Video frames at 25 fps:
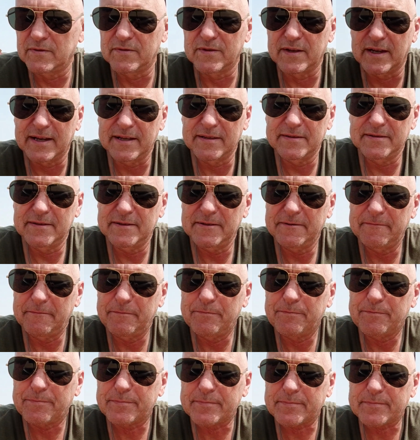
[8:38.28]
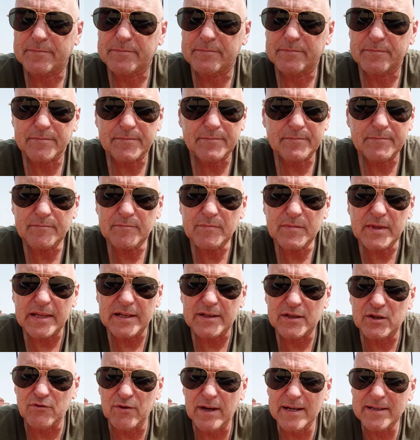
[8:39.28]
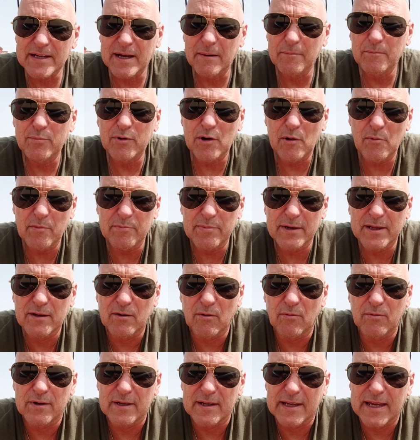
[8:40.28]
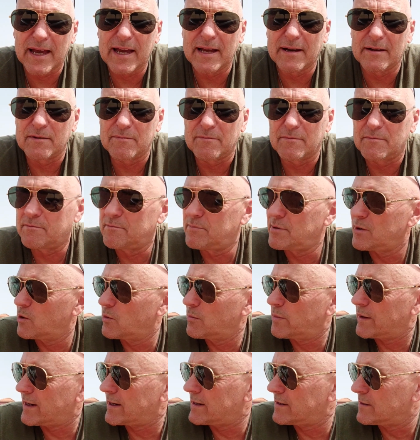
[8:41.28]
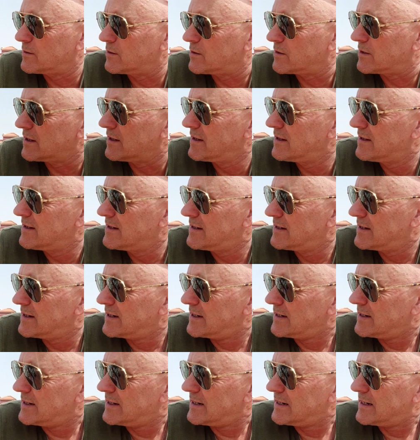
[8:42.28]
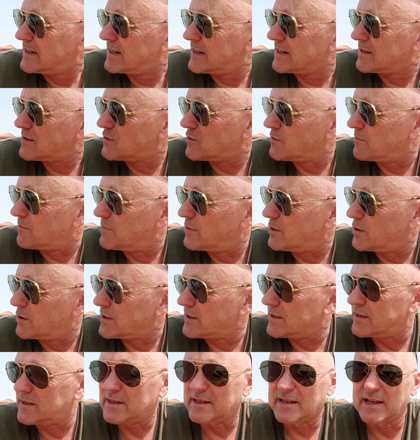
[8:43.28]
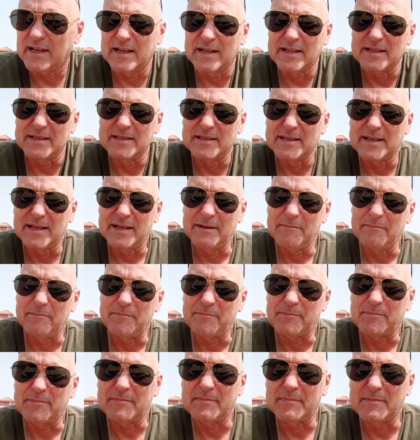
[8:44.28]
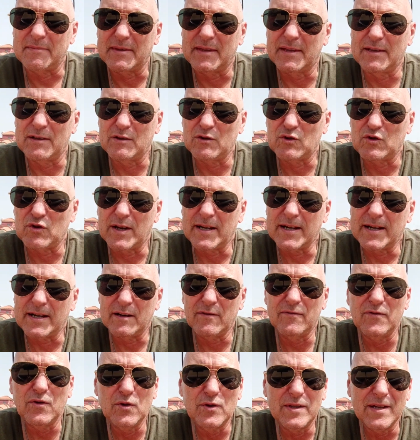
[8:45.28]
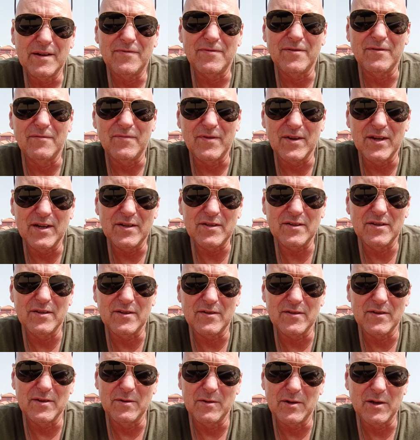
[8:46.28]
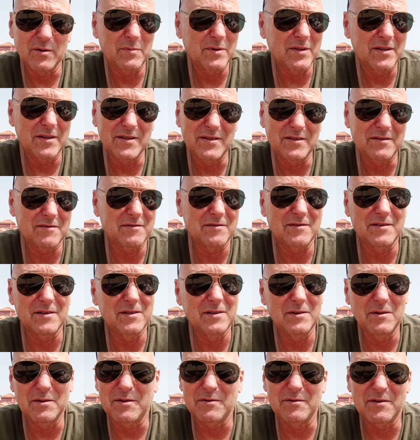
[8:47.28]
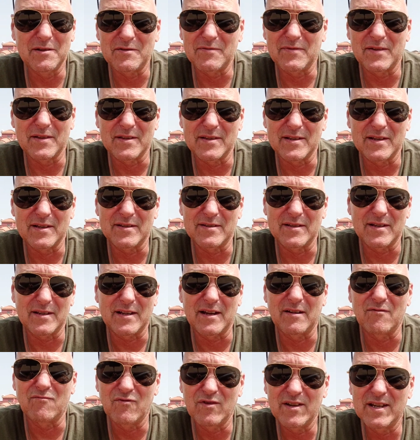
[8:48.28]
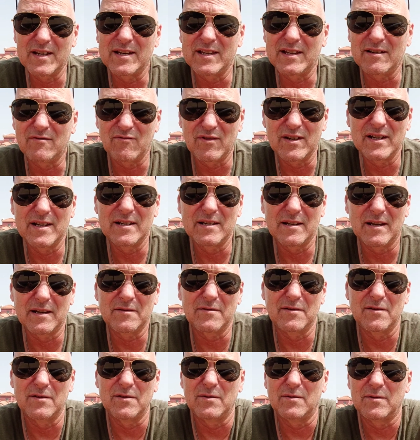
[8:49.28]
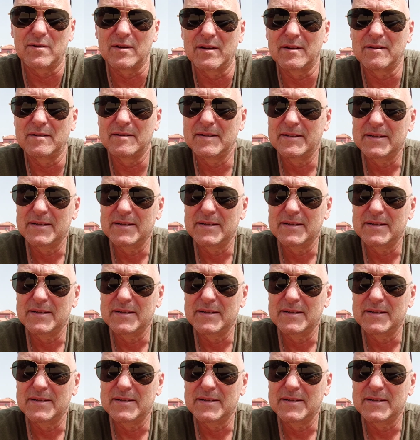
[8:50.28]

in the hand. It's great. I'm probably going to get a blowback Luger at some point, and try and get a few different versions of the Luger, because the Luger is fantastic. I really like the Luger.